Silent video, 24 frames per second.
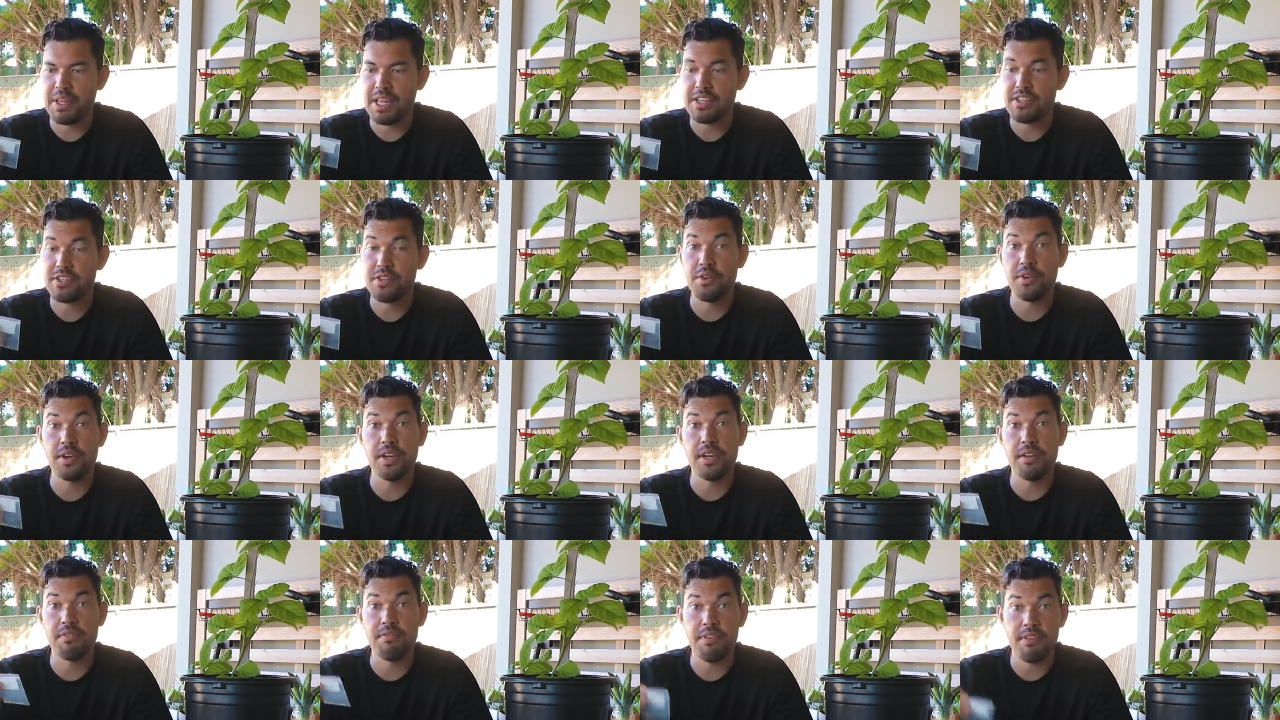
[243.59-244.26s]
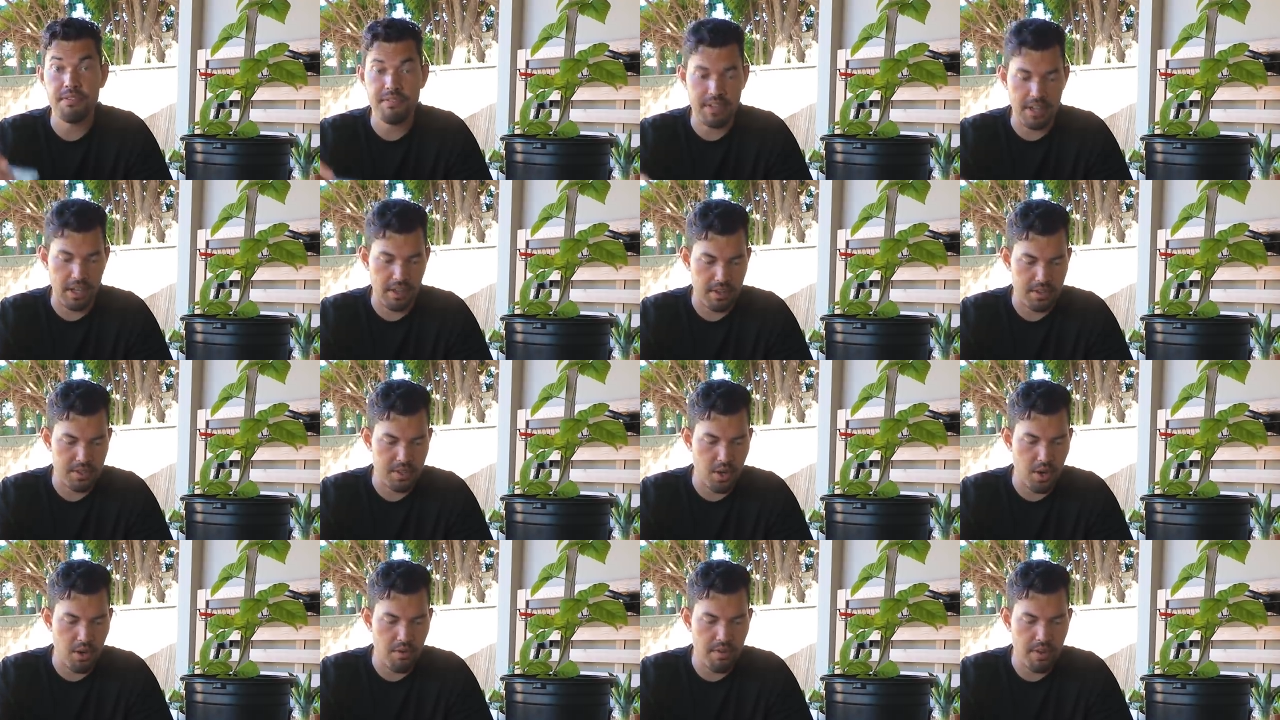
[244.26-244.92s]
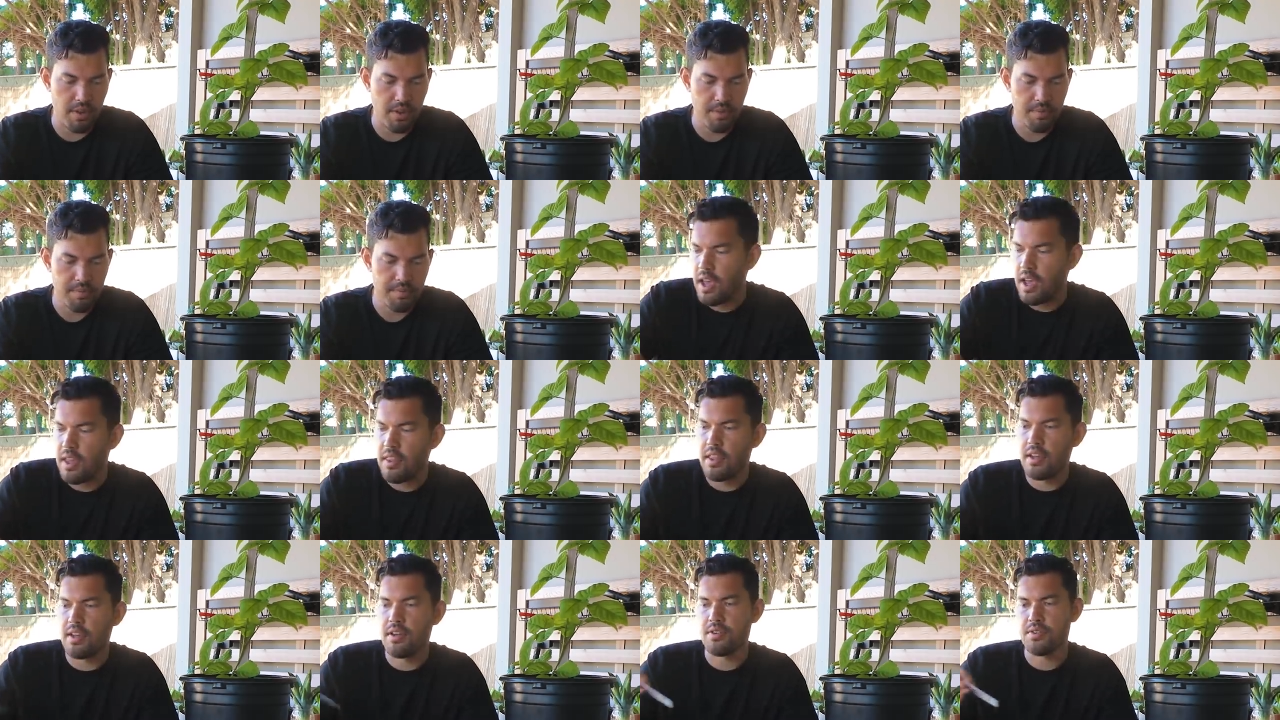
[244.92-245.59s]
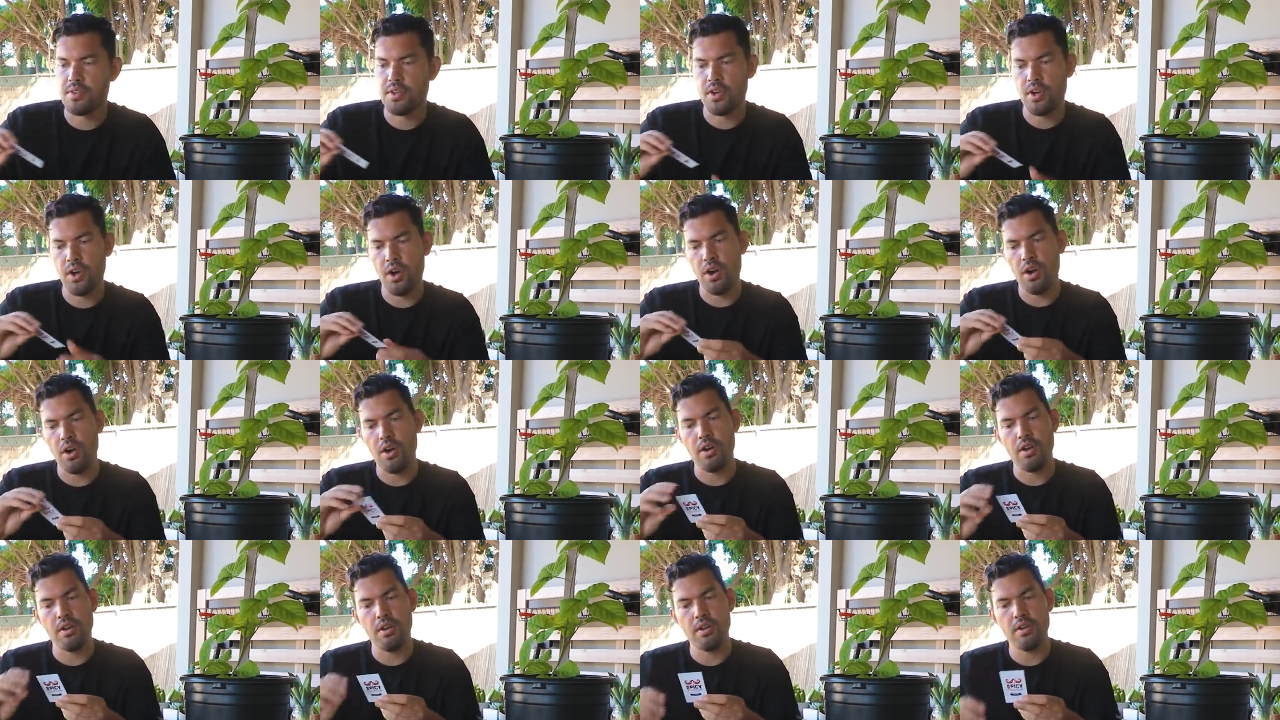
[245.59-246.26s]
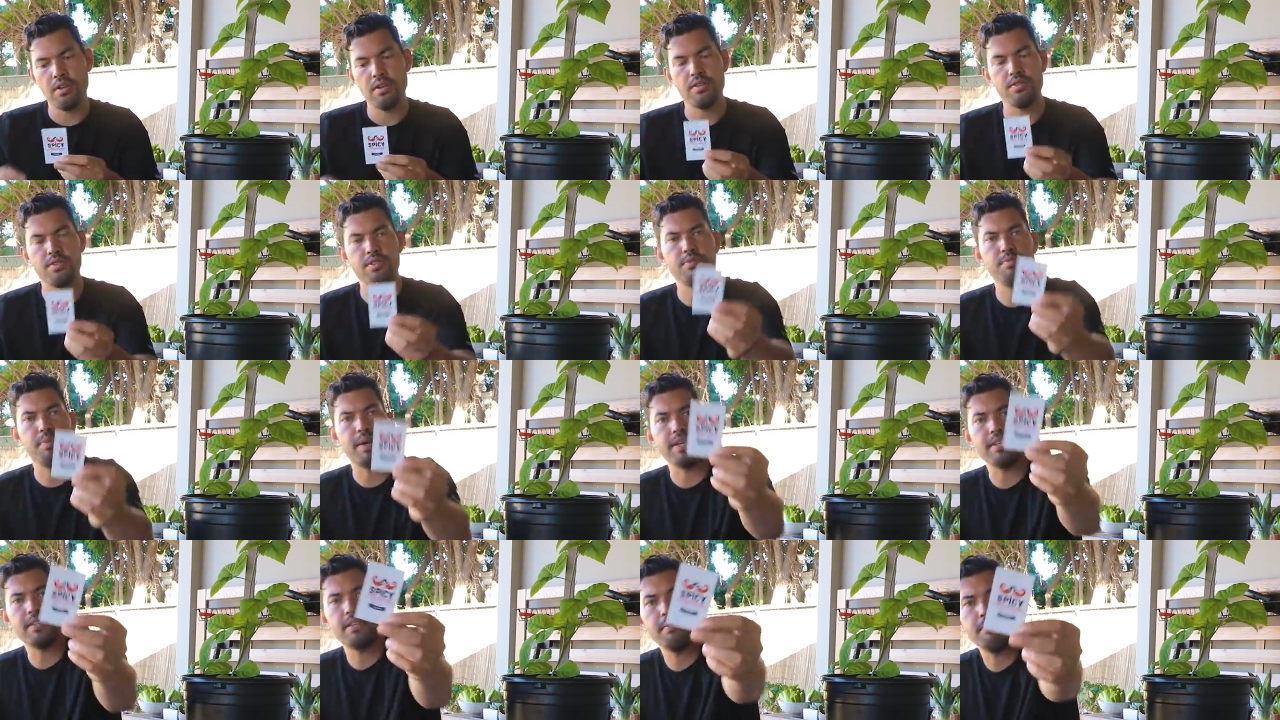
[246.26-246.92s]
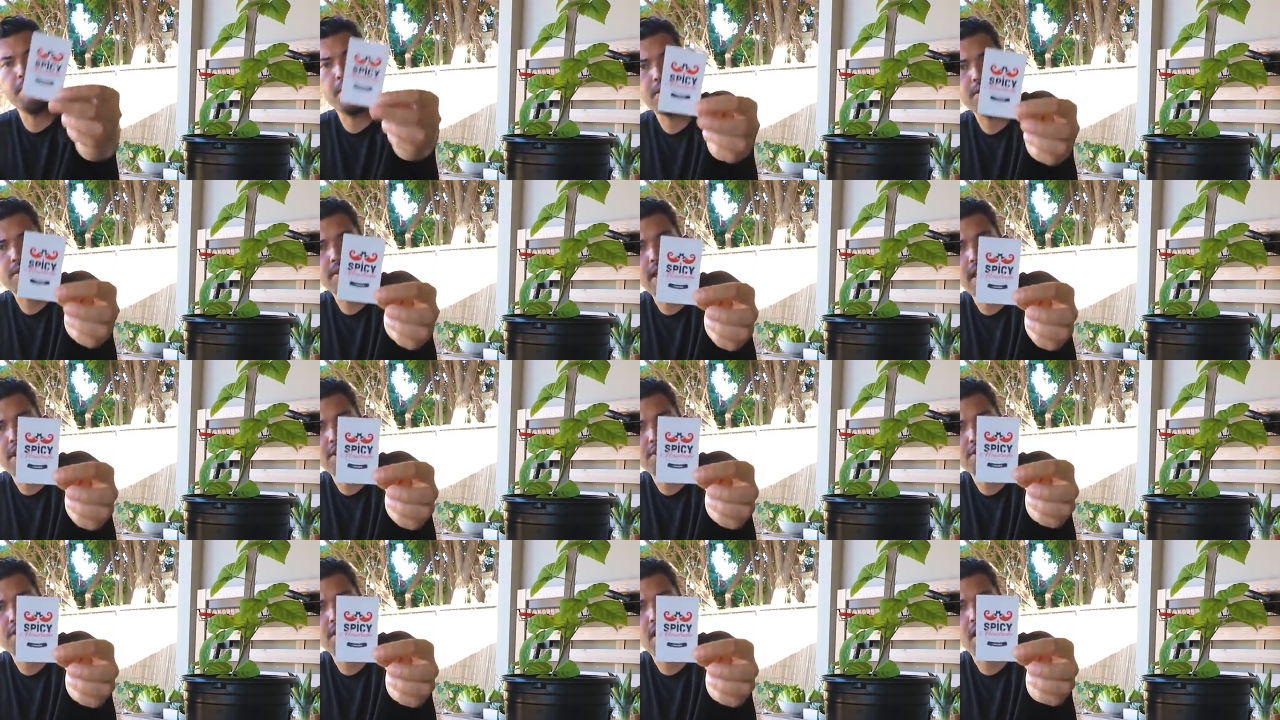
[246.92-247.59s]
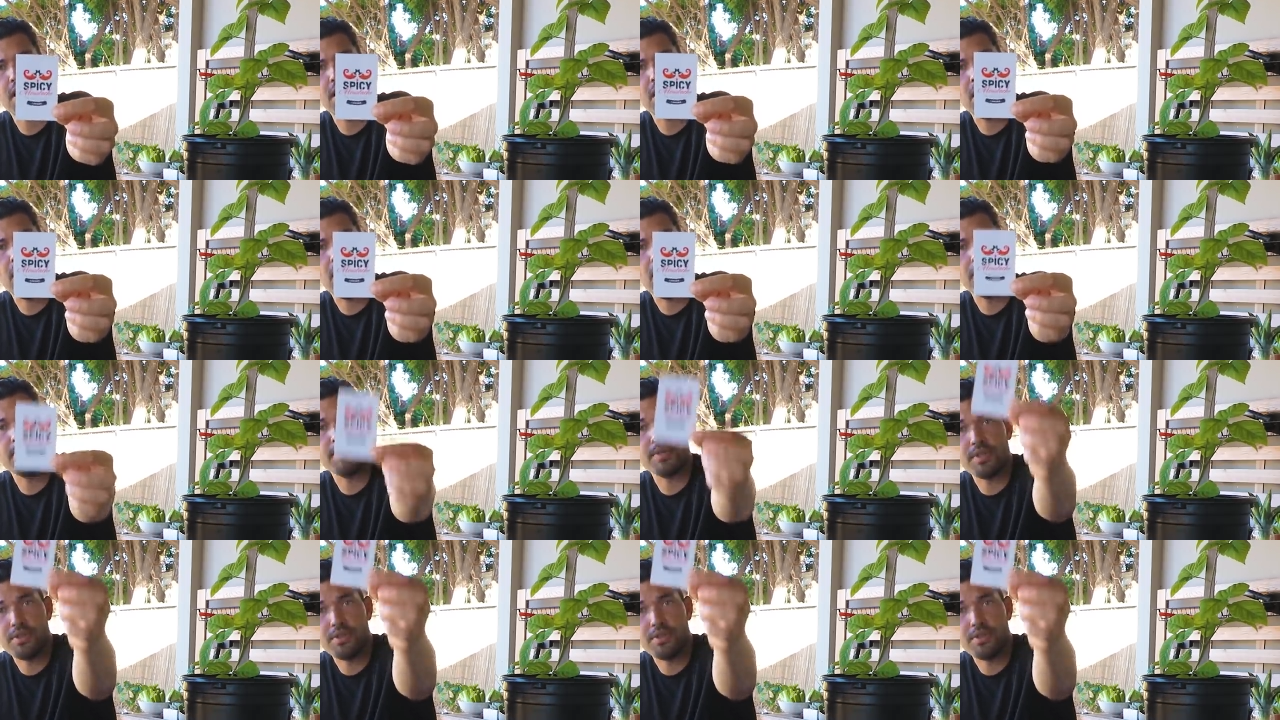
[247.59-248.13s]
That's 30 to 50 on the Scoville. And then here's a card, spicymustache.com.